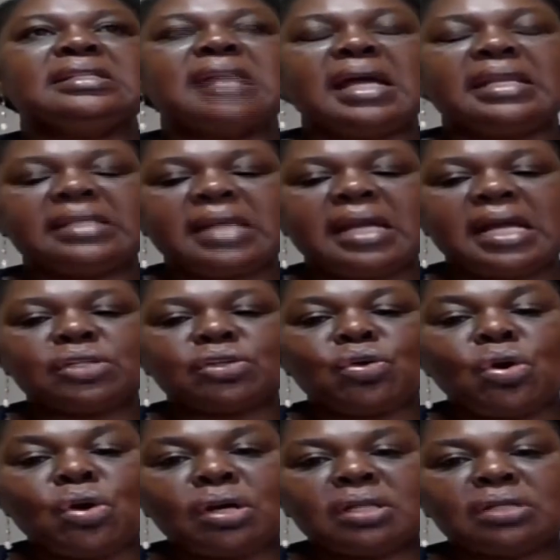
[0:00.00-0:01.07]
and
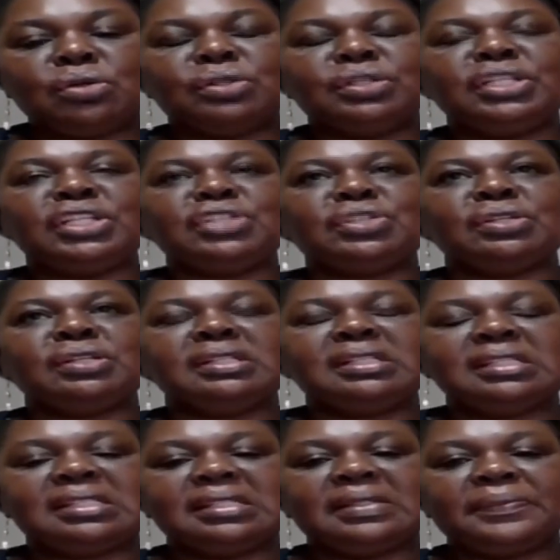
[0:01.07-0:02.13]
cold
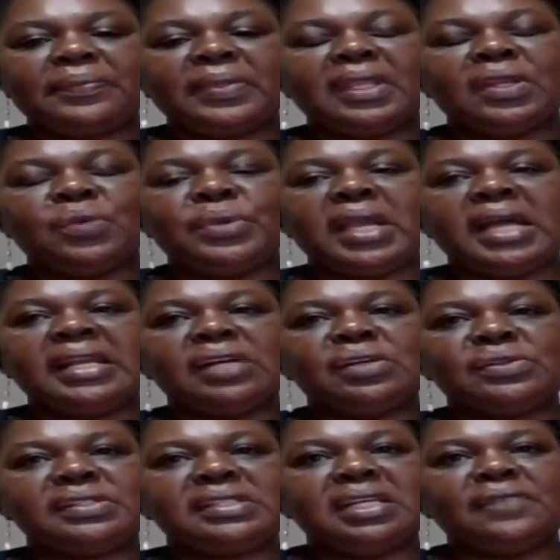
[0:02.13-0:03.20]
conditions, we are
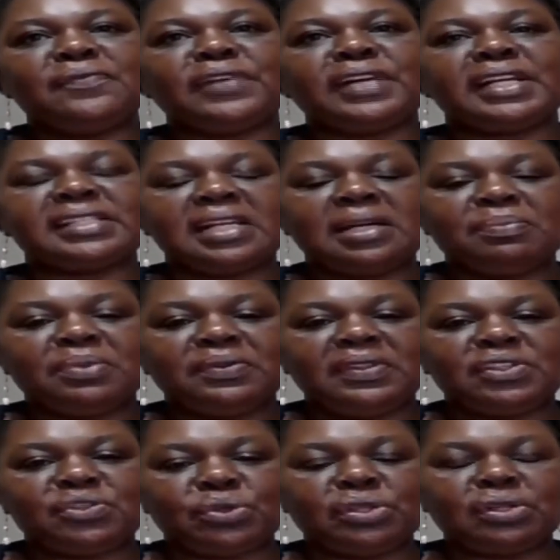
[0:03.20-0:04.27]
now seeing, for example, the
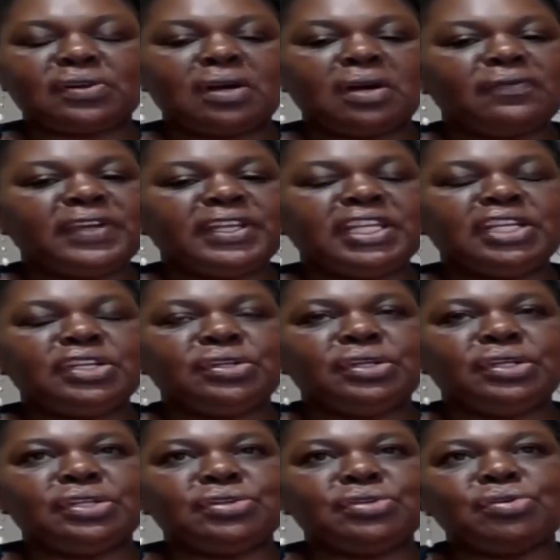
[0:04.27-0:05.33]
situation of COVID
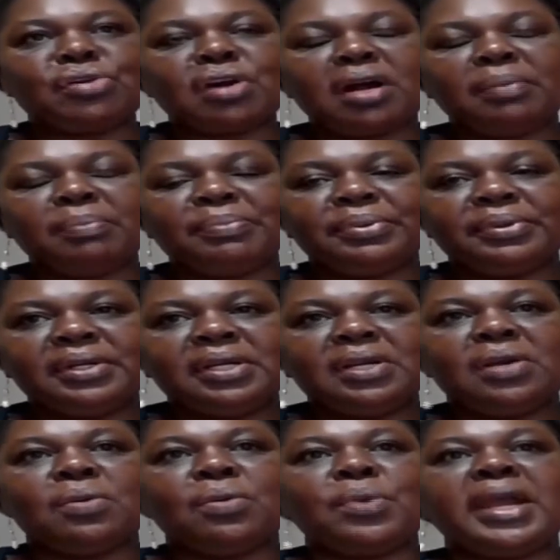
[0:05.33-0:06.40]
in Europe,
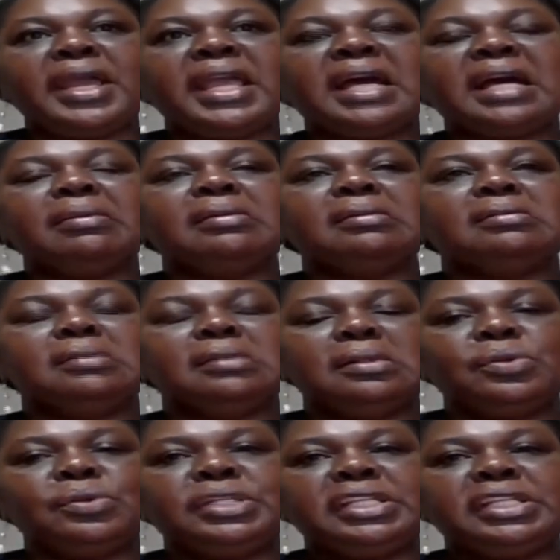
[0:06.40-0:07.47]
where
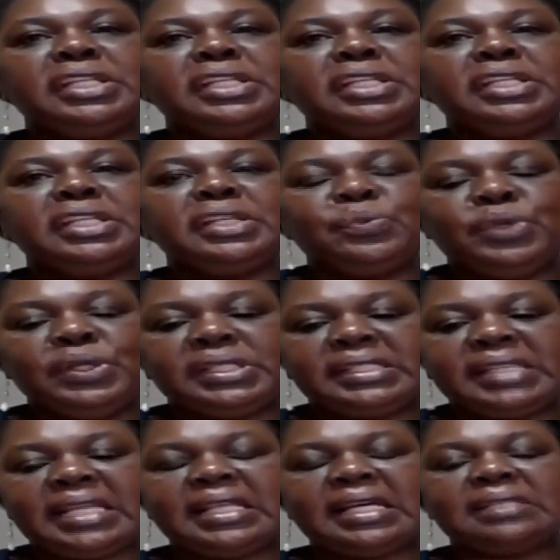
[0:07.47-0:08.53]
we say
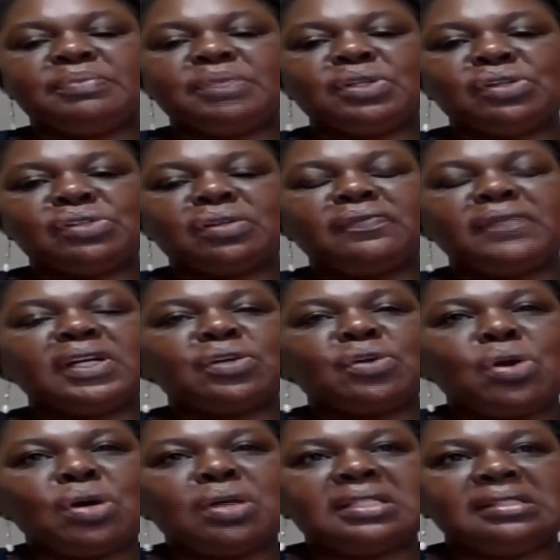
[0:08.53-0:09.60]
that because of the
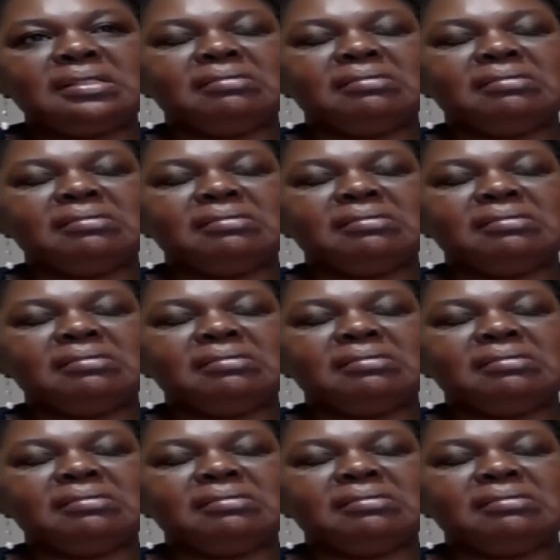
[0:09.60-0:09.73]
cold